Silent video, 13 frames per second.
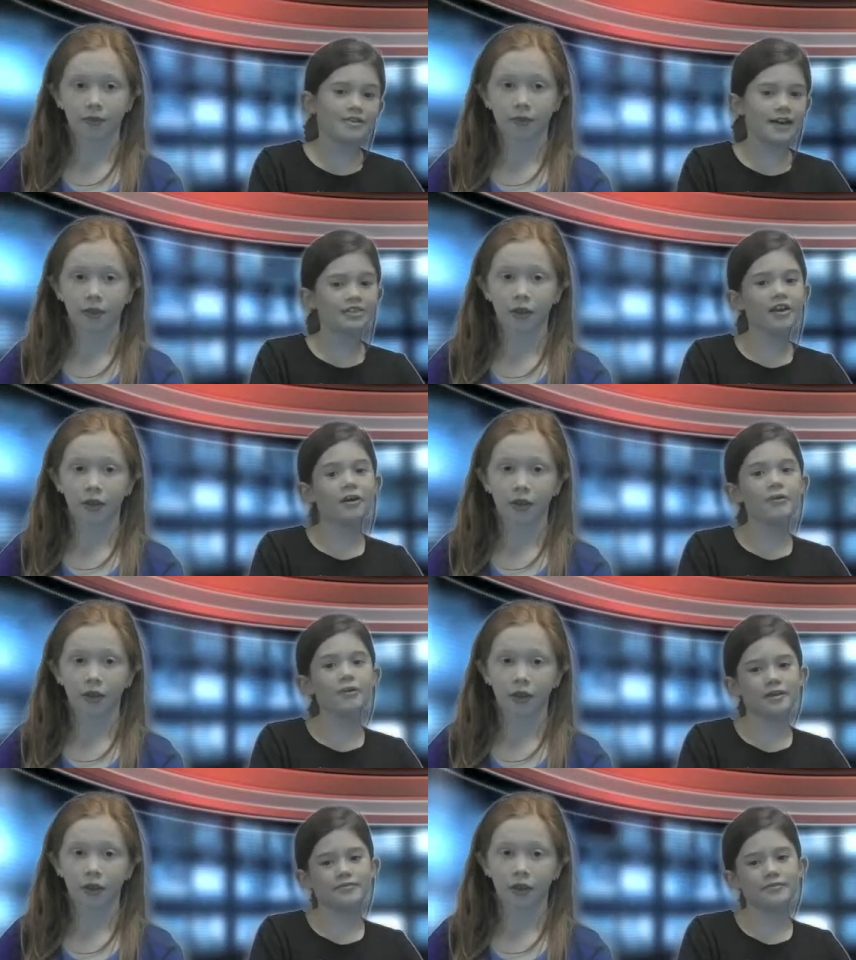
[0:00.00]
Speaker 1: That's
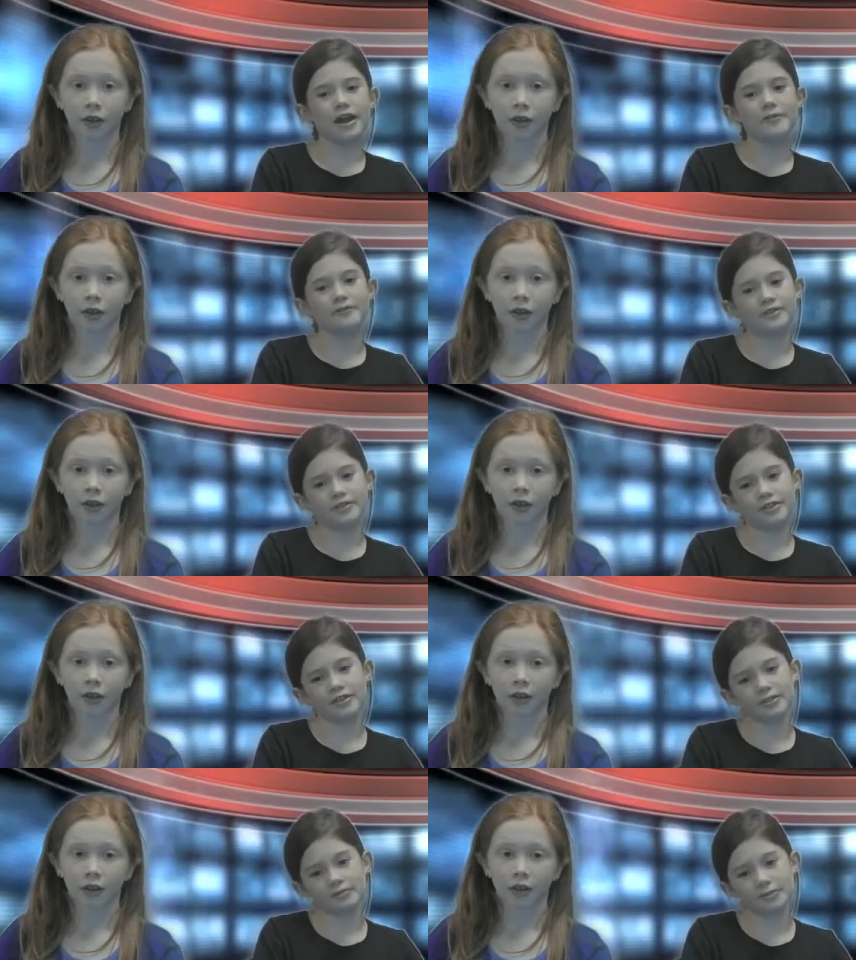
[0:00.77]
all we have time for
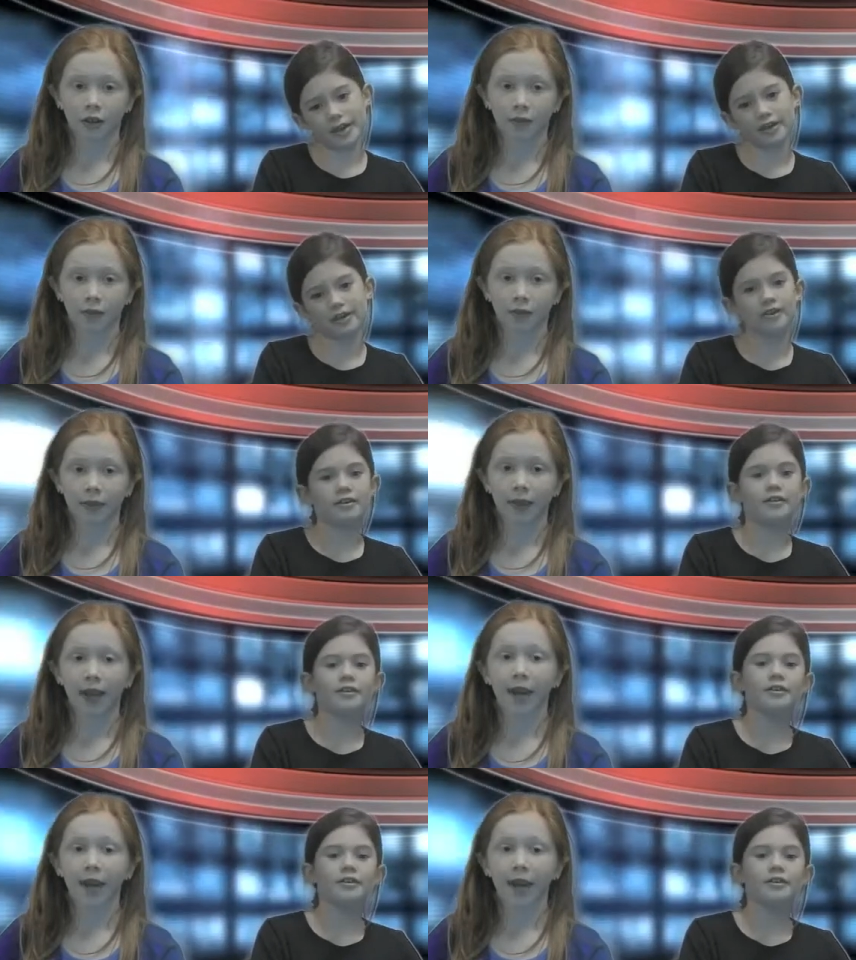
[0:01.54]
this week.